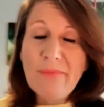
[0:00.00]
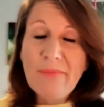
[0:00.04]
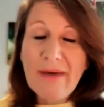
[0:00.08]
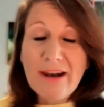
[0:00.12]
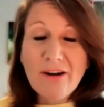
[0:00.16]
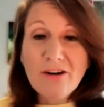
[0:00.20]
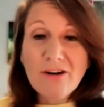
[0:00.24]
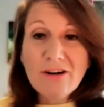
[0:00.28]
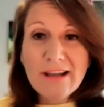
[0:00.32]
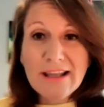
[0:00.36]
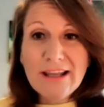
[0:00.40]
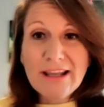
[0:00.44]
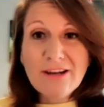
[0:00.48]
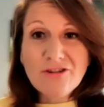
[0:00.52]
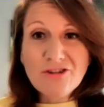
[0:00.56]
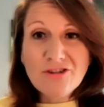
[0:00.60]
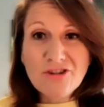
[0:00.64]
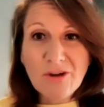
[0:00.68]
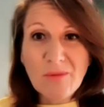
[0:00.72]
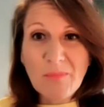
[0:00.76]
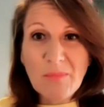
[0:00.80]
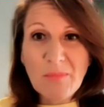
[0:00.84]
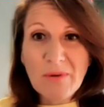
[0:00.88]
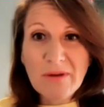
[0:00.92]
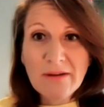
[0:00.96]
Better
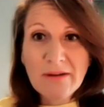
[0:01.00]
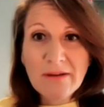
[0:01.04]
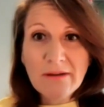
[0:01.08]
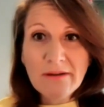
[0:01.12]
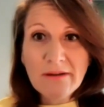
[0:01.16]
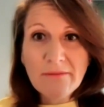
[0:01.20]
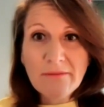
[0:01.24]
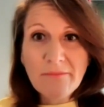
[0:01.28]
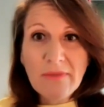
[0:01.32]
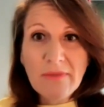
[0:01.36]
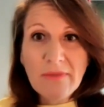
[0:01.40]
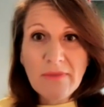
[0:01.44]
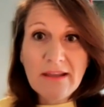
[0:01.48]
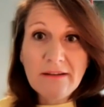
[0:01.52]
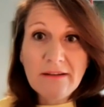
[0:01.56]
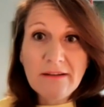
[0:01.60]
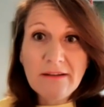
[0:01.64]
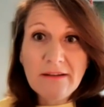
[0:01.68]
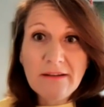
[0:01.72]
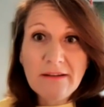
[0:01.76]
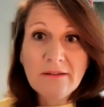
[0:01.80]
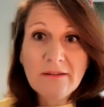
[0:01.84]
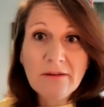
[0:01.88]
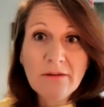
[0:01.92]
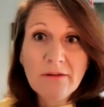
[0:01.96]
leadership
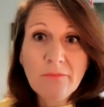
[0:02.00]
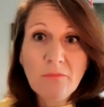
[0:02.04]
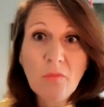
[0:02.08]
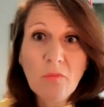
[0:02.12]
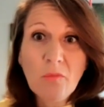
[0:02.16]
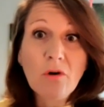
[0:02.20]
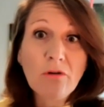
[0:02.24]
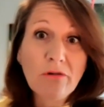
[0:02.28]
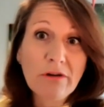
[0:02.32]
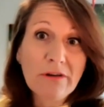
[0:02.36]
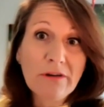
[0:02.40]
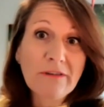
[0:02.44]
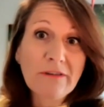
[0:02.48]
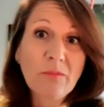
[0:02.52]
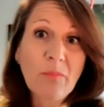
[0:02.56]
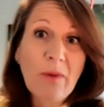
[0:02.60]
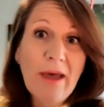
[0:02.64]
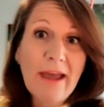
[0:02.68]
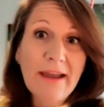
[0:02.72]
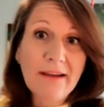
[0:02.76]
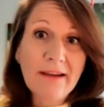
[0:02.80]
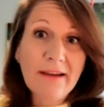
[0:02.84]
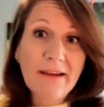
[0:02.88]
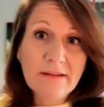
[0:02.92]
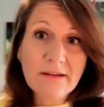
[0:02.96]
means more
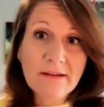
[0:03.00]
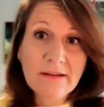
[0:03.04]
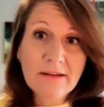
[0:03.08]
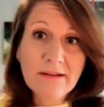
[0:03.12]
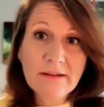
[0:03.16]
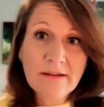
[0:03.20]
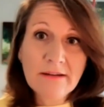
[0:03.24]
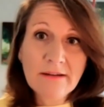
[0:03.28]
respect.